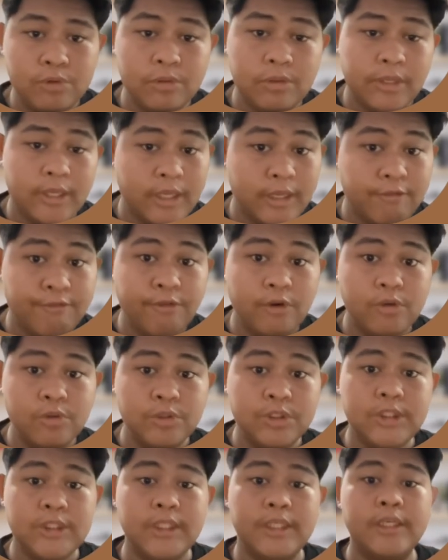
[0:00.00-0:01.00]

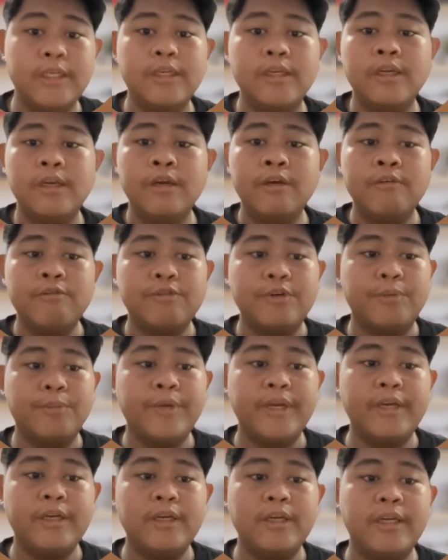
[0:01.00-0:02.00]
evolution from
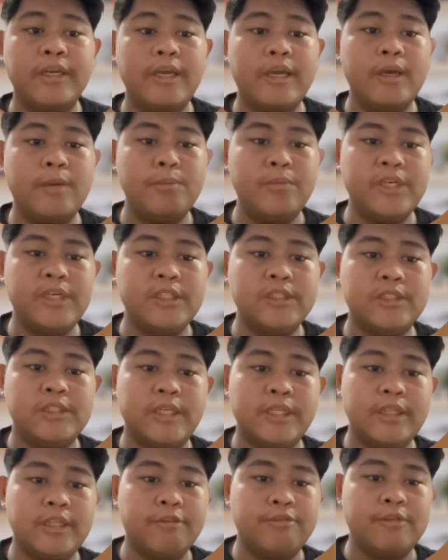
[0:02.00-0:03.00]
handling
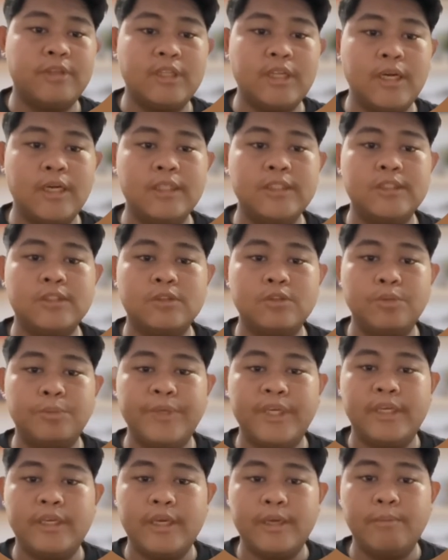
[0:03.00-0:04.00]
administrative tasks to
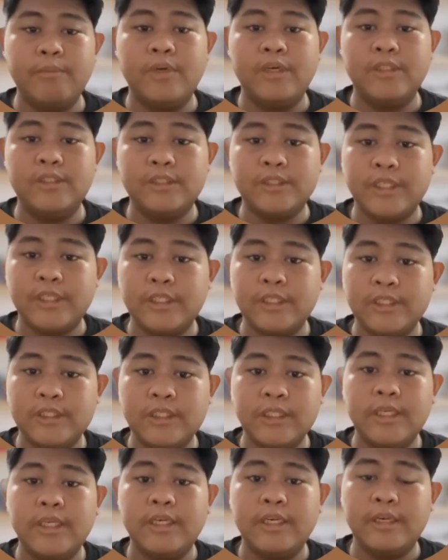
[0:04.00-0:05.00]
become a
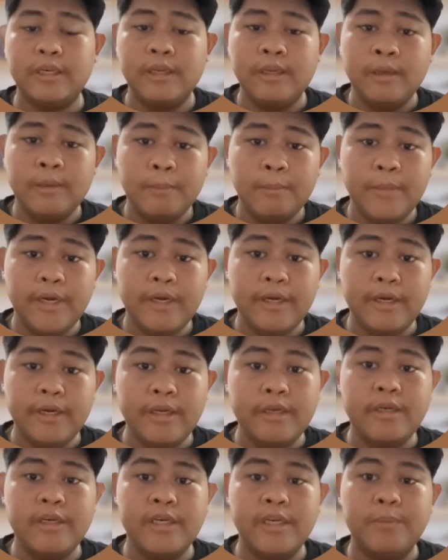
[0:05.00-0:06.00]
strategic partner
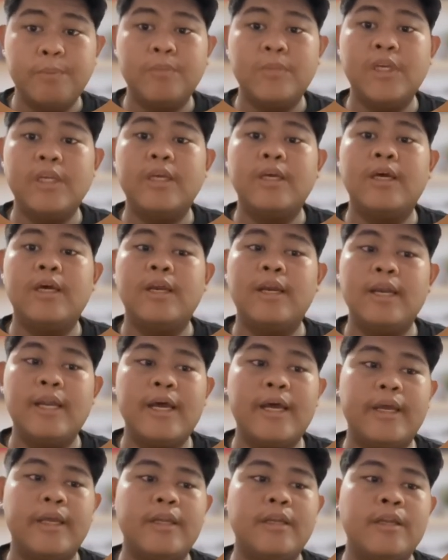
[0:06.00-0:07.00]
deeply
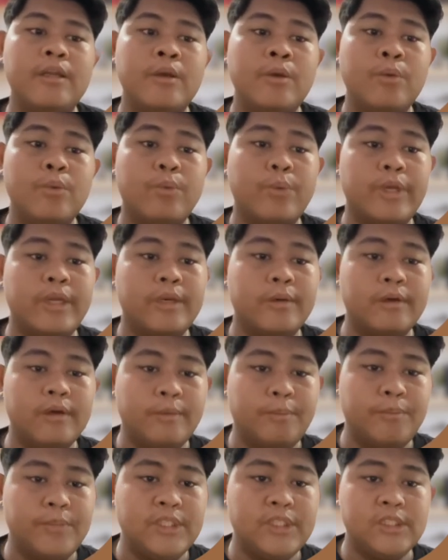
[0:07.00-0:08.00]
aligned with a
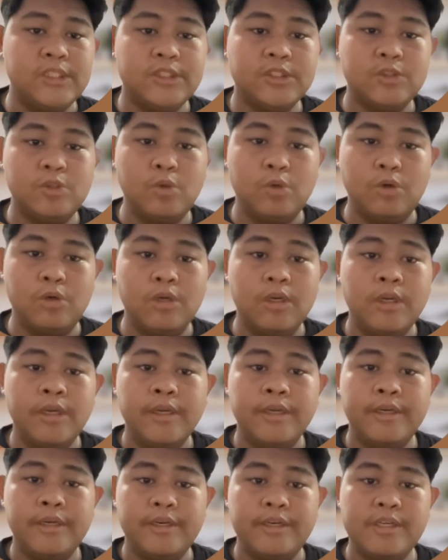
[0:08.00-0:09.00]
business goal.
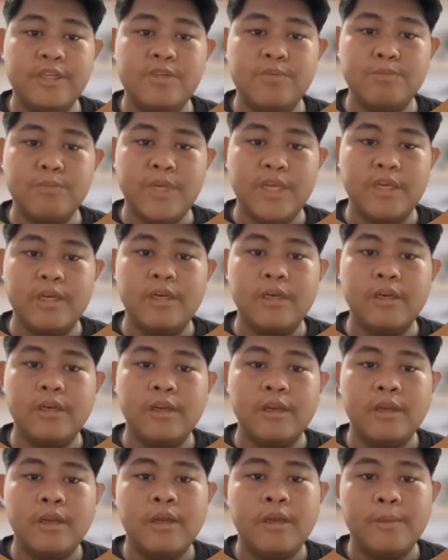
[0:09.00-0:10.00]
This means
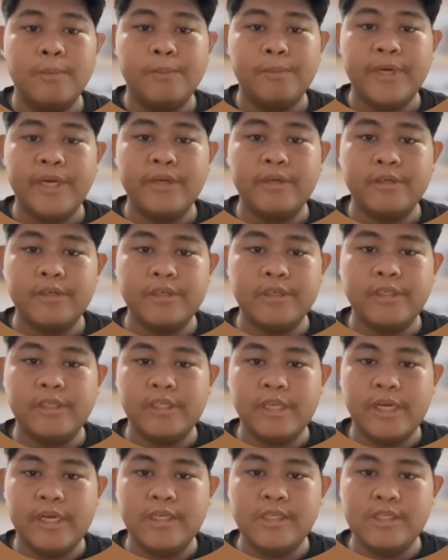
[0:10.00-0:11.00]

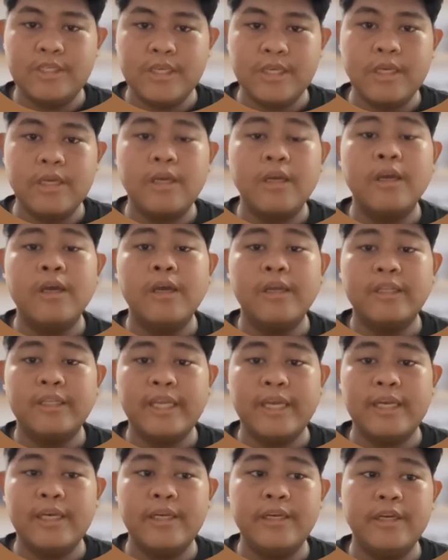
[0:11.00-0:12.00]
prioritizing
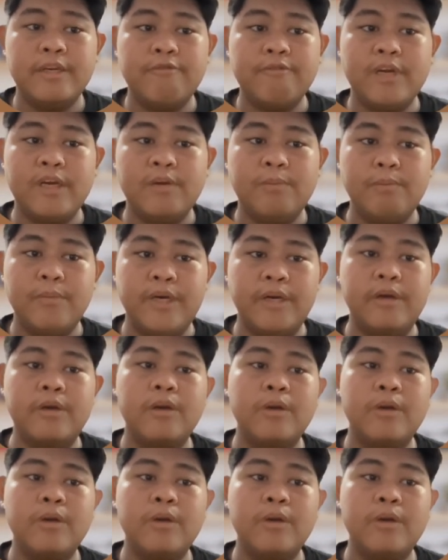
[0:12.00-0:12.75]
talent development,